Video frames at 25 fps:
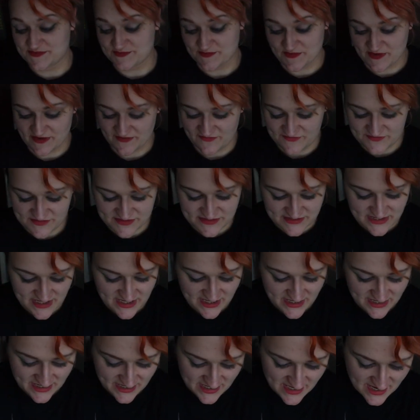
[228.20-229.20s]
was worth just
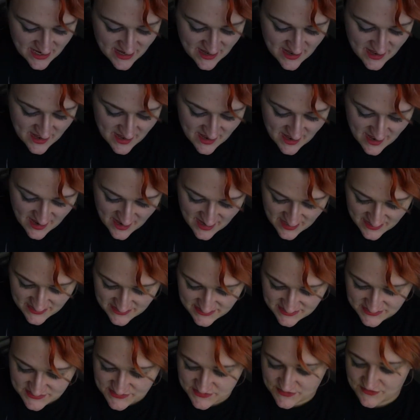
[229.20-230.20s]
getting.
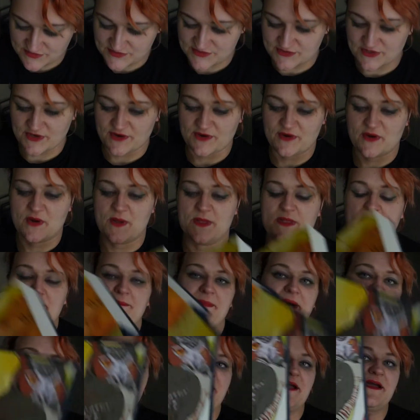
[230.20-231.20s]
And it's also on the
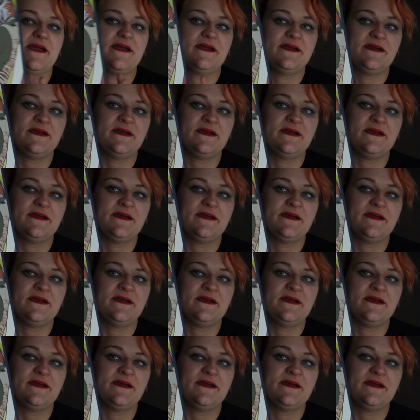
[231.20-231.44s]
back